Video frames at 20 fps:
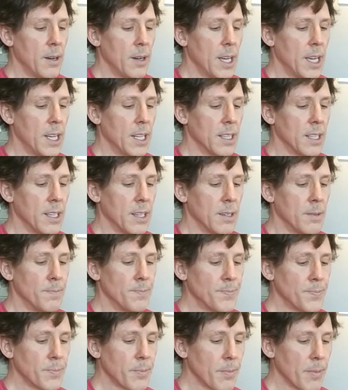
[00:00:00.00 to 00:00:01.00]
And the
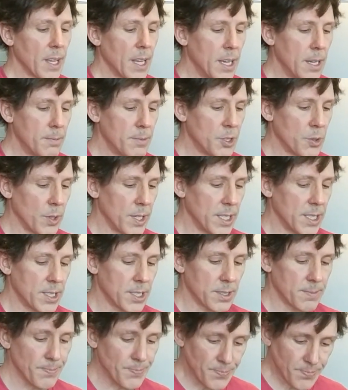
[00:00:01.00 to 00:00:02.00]
hip
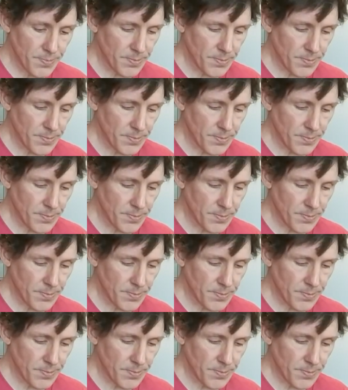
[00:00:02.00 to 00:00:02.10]
joints